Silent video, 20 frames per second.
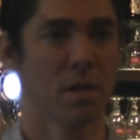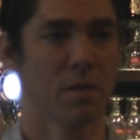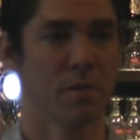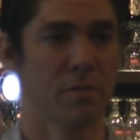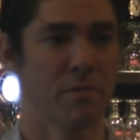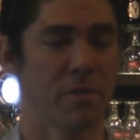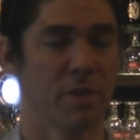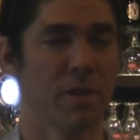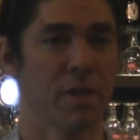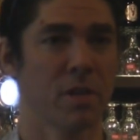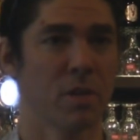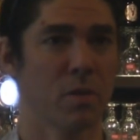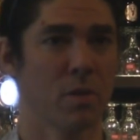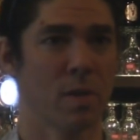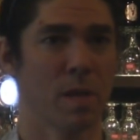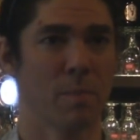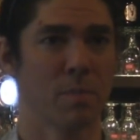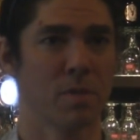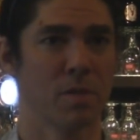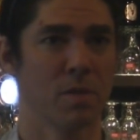are very
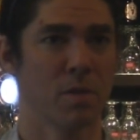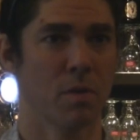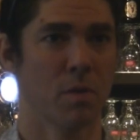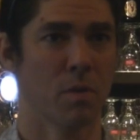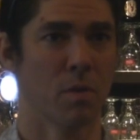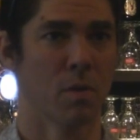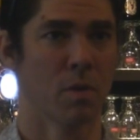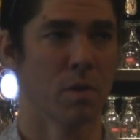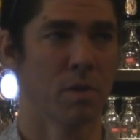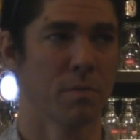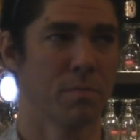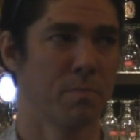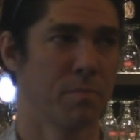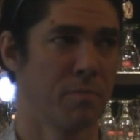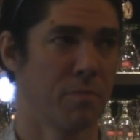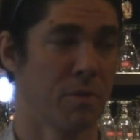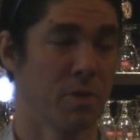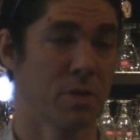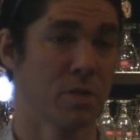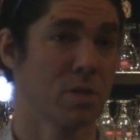corrupt or
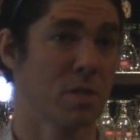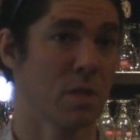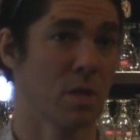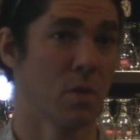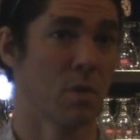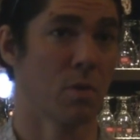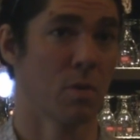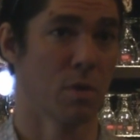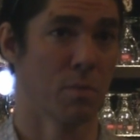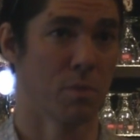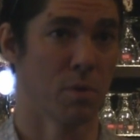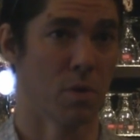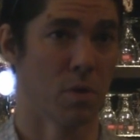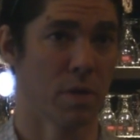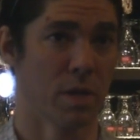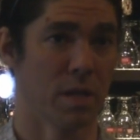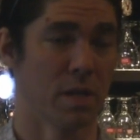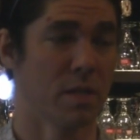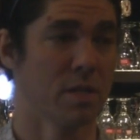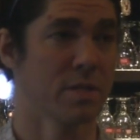very slow or
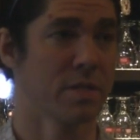broken.